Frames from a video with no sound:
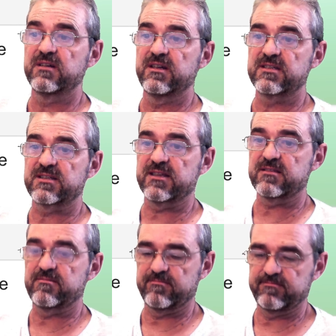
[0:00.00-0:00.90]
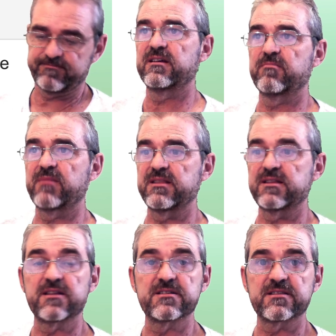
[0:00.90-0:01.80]
is that my
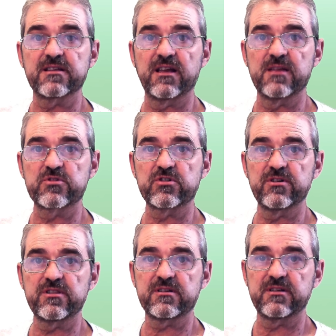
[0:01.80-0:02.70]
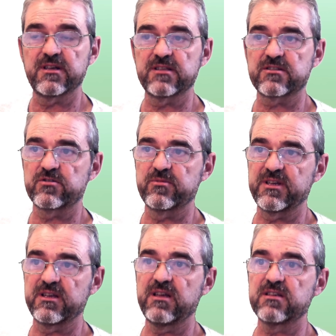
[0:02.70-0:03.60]
target ellipsoid needs to
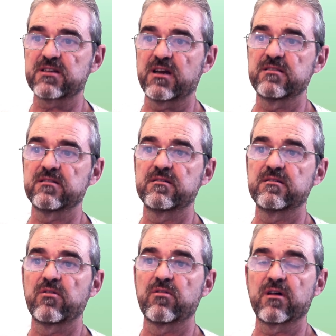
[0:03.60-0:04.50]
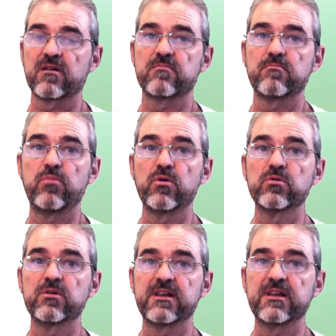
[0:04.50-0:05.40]
be inside the
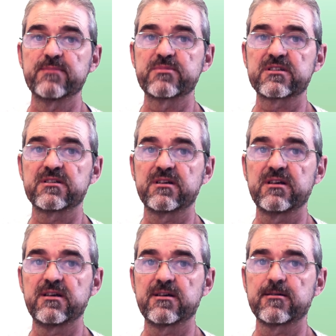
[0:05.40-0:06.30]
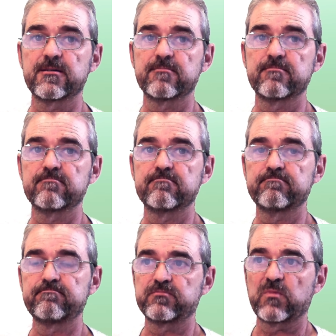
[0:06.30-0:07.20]
blue ellipse here.
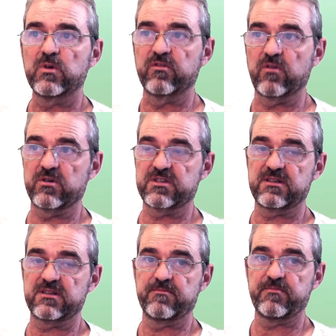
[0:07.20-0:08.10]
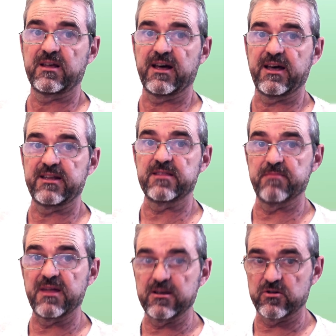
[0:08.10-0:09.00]
Of course, I need
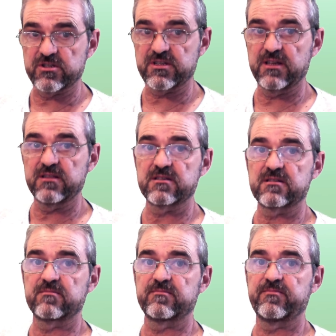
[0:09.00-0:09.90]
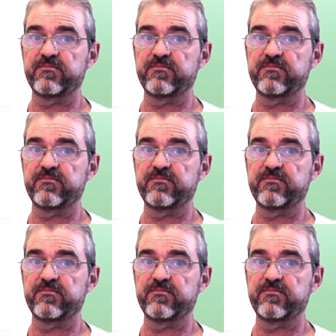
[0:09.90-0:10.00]
many constraints,